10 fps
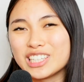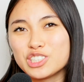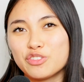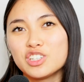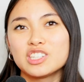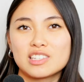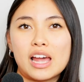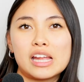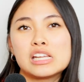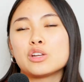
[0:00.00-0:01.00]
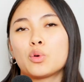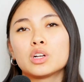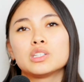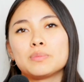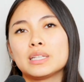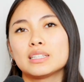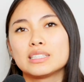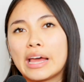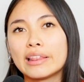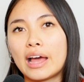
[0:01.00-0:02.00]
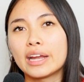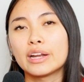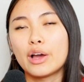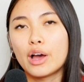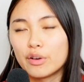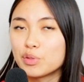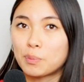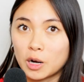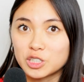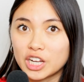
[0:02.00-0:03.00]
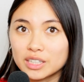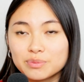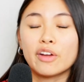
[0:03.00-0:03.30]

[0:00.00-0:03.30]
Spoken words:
test-driven design in order to meet the deadline of the project.